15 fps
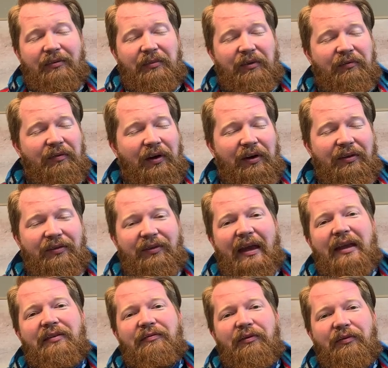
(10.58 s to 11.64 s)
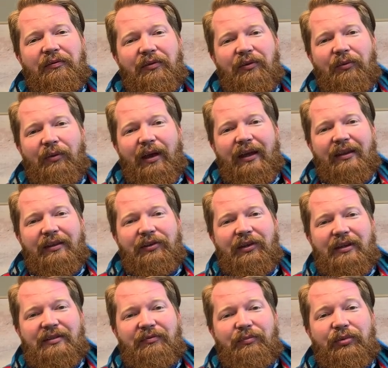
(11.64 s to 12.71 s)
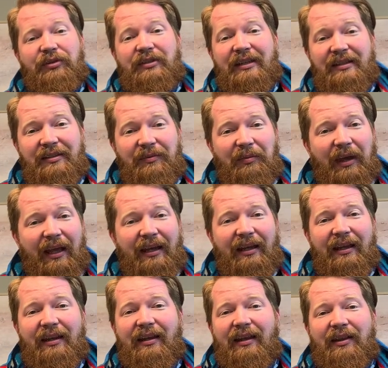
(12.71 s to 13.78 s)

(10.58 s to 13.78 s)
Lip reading: Been very thankful for the way that you guys have participated